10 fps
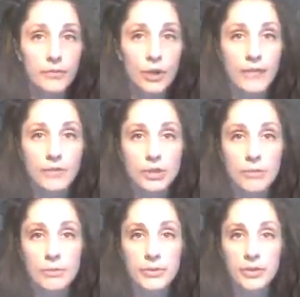having
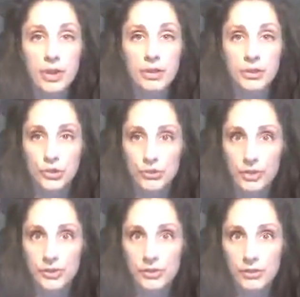trouble with college
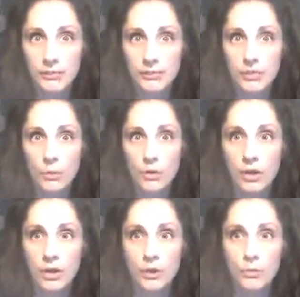transcripts,
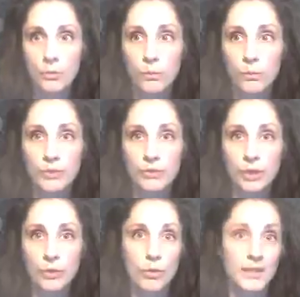or you're
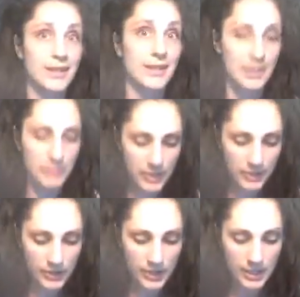wondering what to name it and
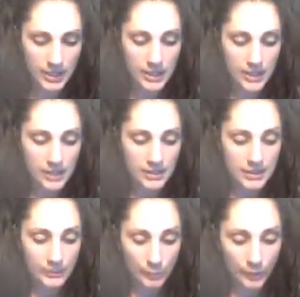everything,
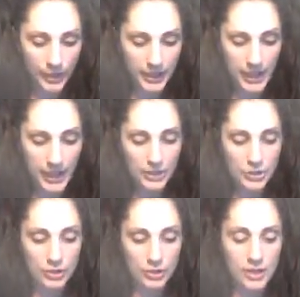this book
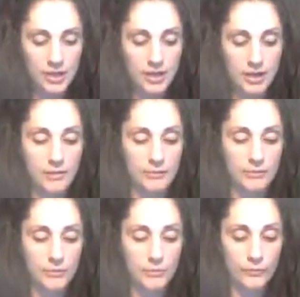actually,
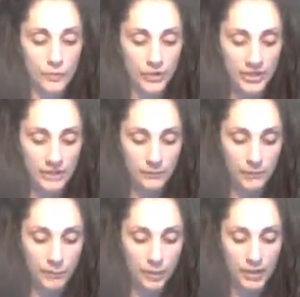for the
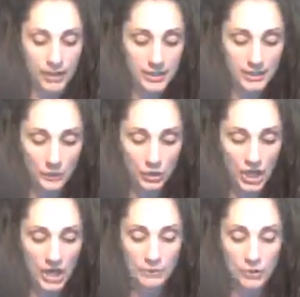different book and the different
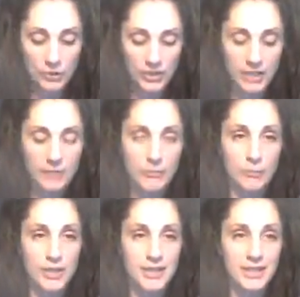chapters, it
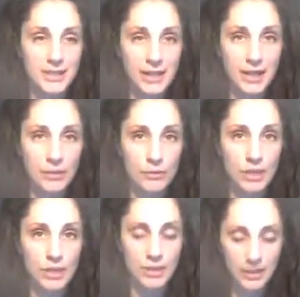breaks it down.
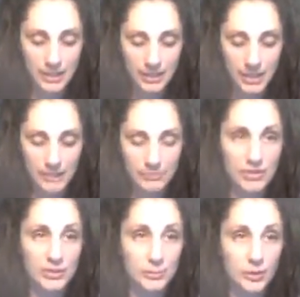It
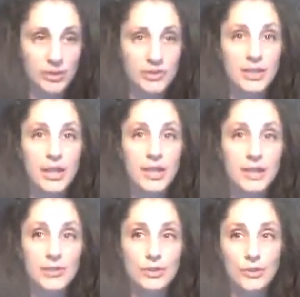names the books,
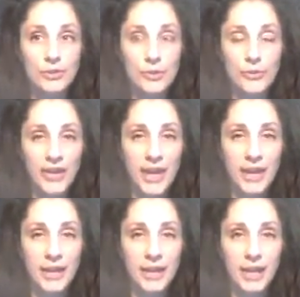so you know
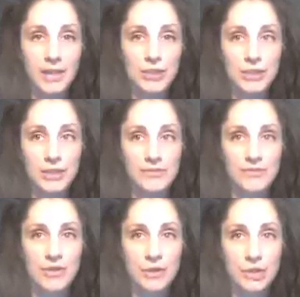that, and it actually
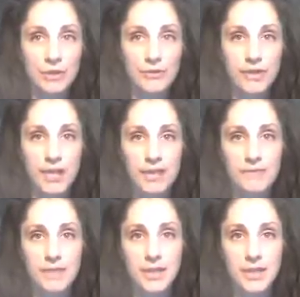gives very
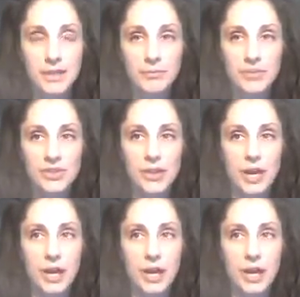creative names